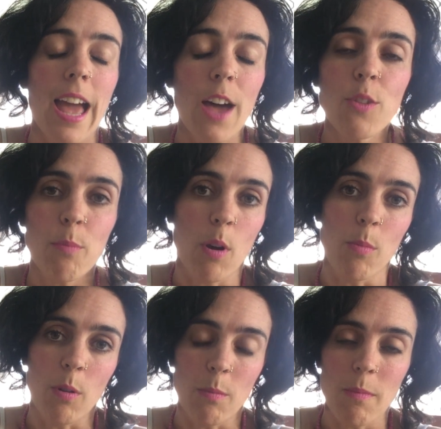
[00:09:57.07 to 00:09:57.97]
health
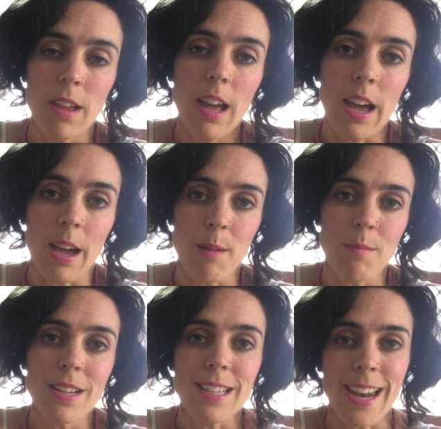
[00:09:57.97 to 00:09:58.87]
problem
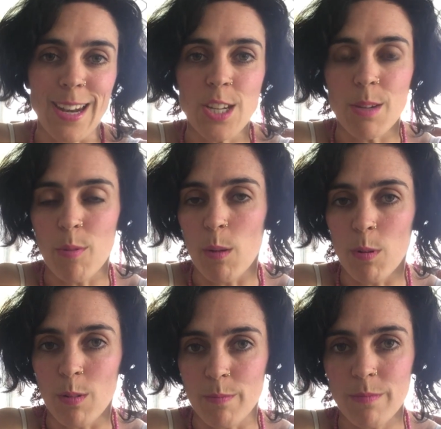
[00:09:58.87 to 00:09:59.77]
is an energy
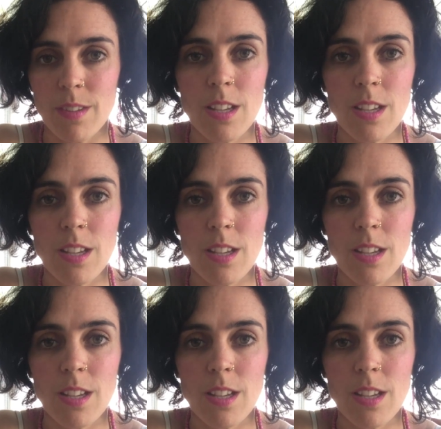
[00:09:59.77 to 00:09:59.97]
problem.